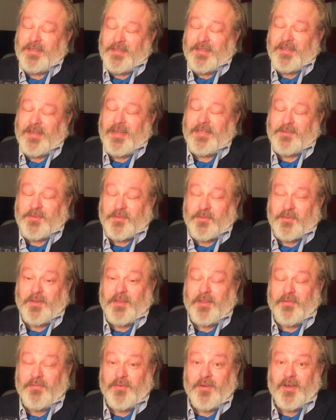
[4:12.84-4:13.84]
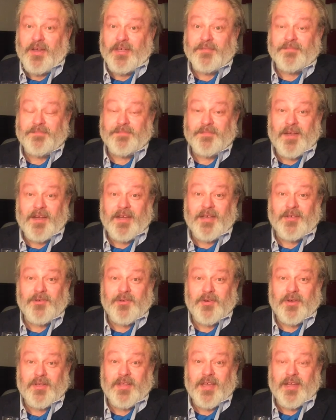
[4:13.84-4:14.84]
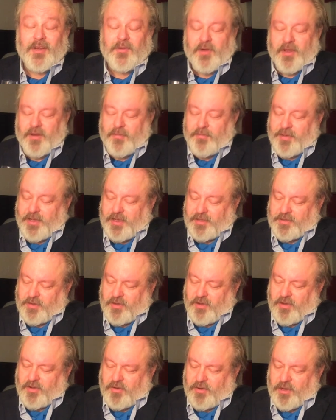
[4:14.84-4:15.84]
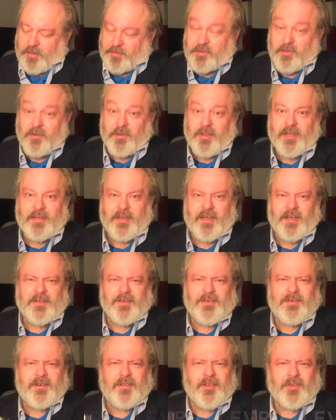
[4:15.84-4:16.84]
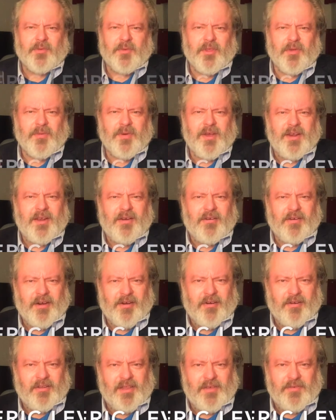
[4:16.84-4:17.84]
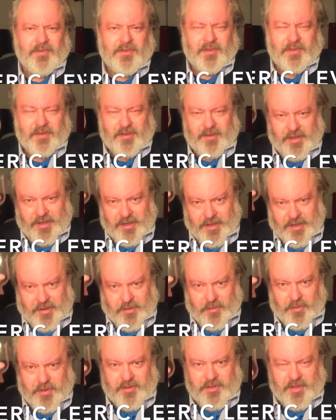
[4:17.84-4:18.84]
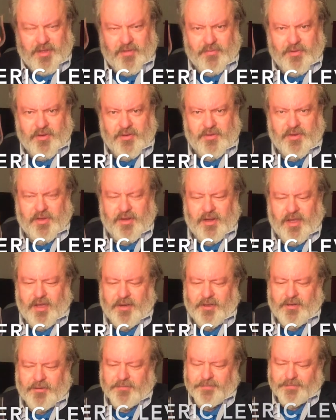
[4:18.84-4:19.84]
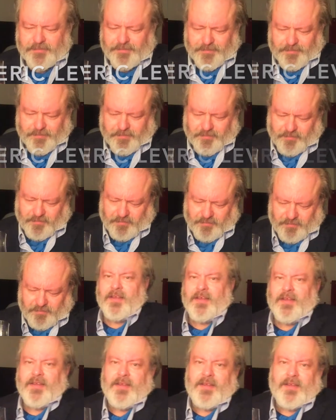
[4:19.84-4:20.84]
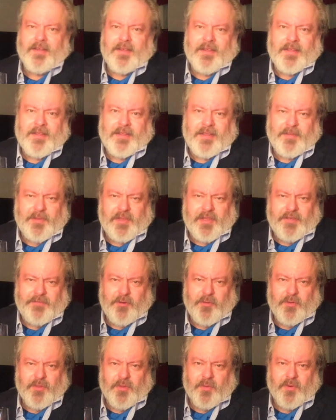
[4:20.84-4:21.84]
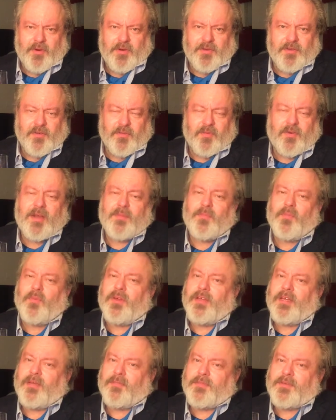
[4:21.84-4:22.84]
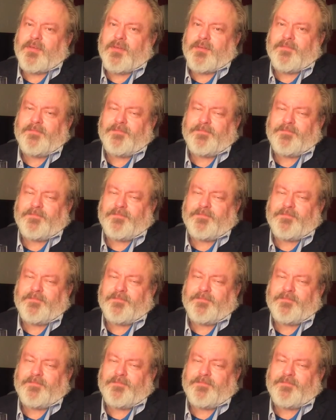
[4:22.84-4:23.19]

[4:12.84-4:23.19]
that's really fun. I enjoyed that quite a bit. Oh, I'm so glad I got to share this with you right here on Eric Leviton, Whiskey Aficionado. Let me leave you with the words of Robin Williams